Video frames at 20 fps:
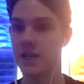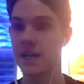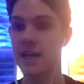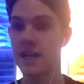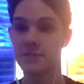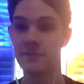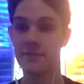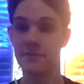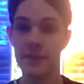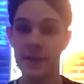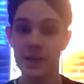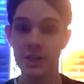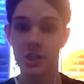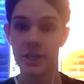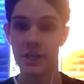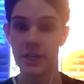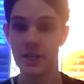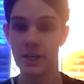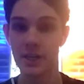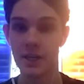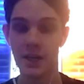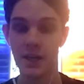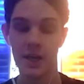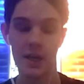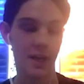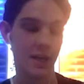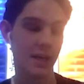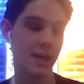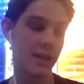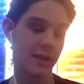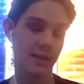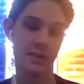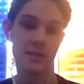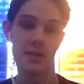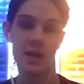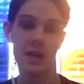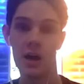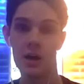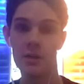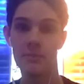His vision is
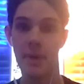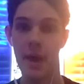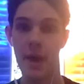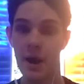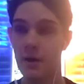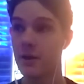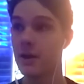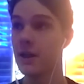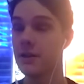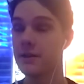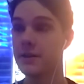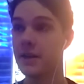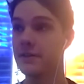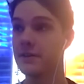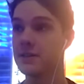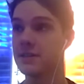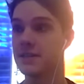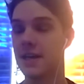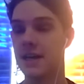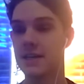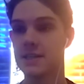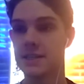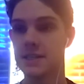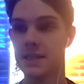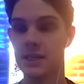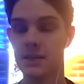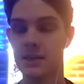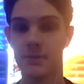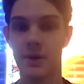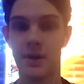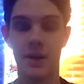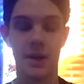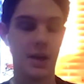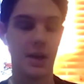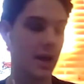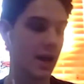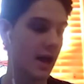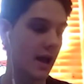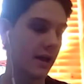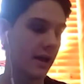unparalleled on this Nets team.
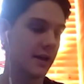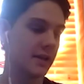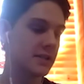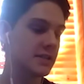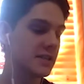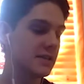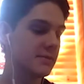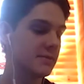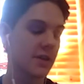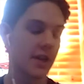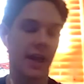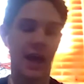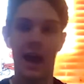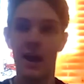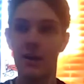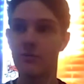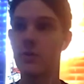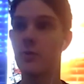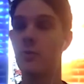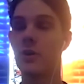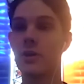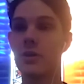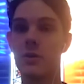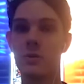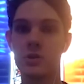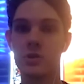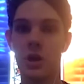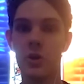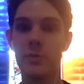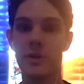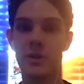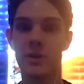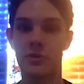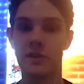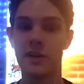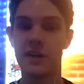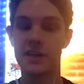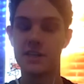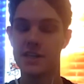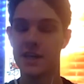It seems like every one of those open
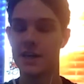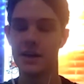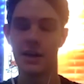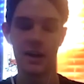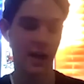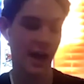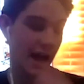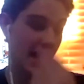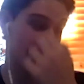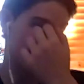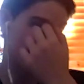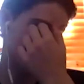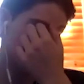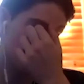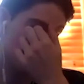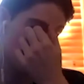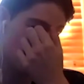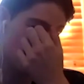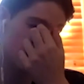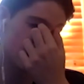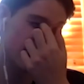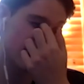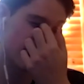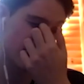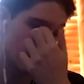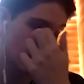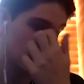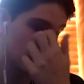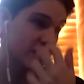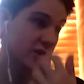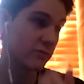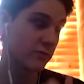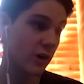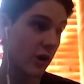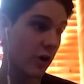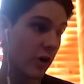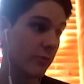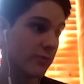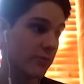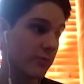threes had a Chiozza frozen
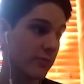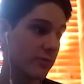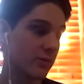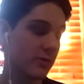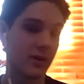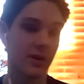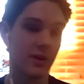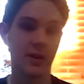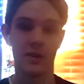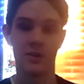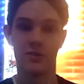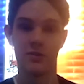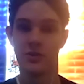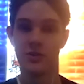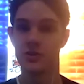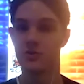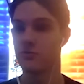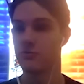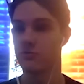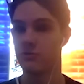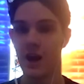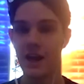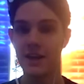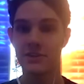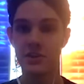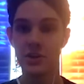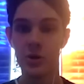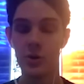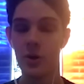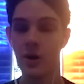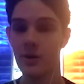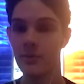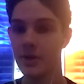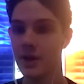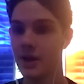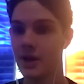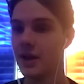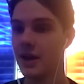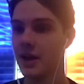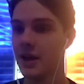rope just right to him,
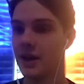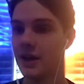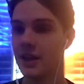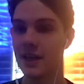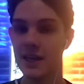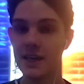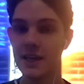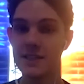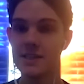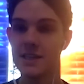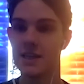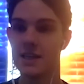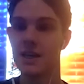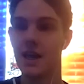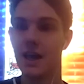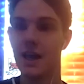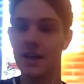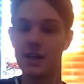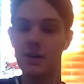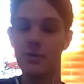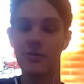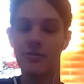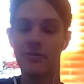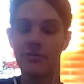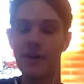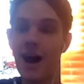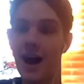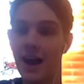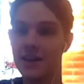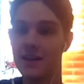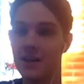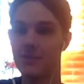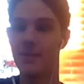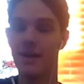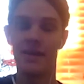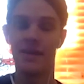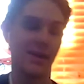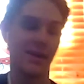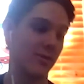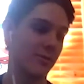easy, and he would find them,
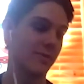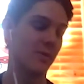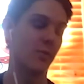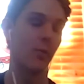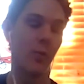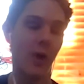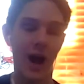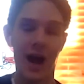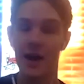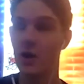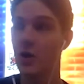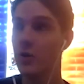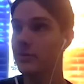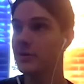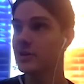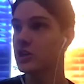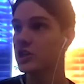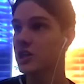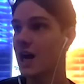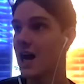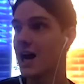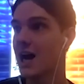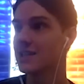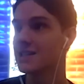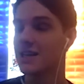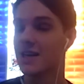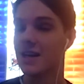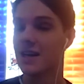and they would be wide open shots.